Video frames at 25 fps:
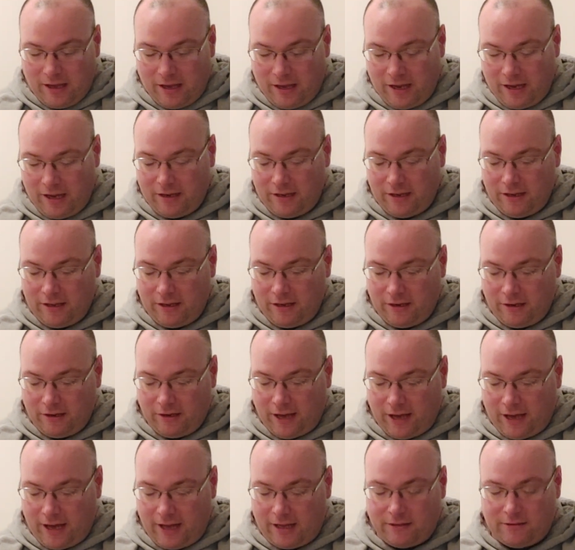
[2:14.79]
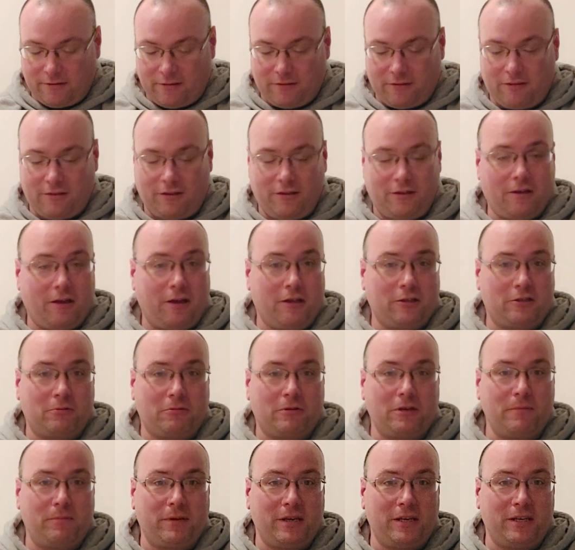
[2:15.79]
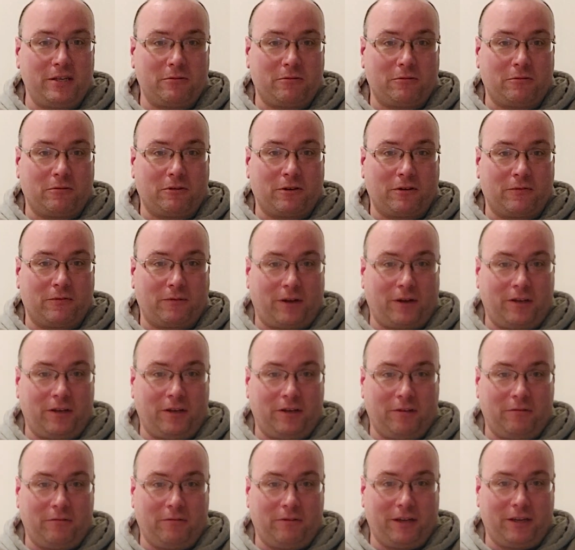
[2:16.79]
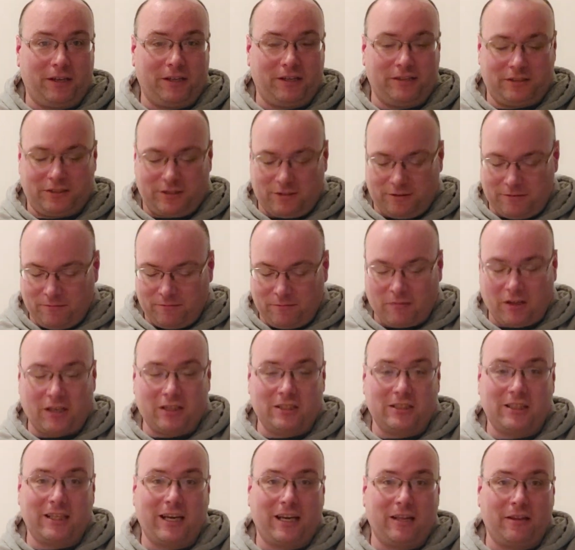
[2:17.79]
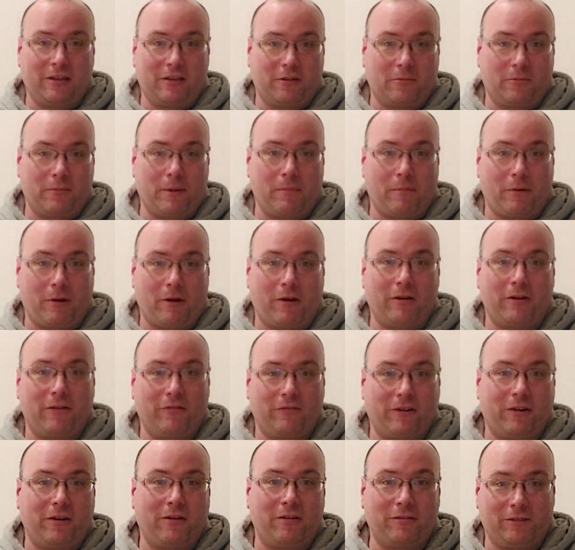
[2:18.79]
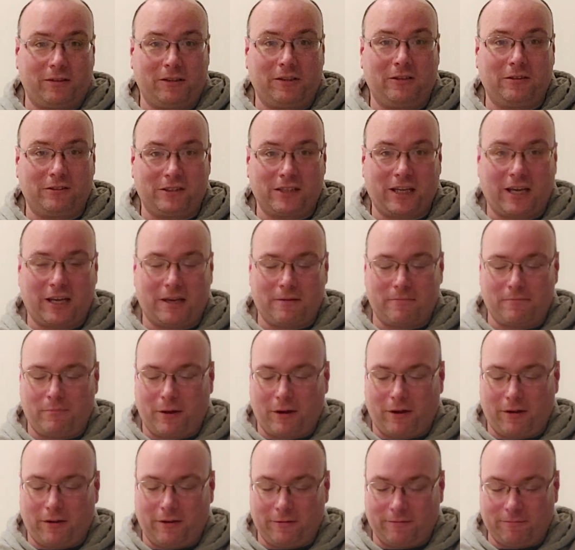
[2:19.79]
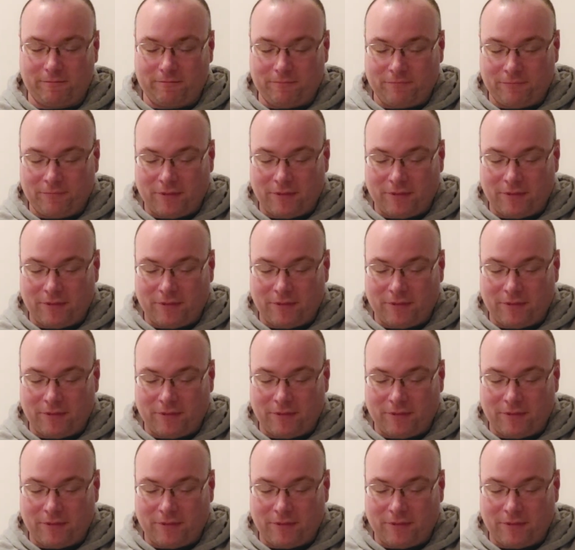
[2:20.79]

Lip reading: And then I got a 20-piece order of onion rings. Because again, they're going to be part of our little second part.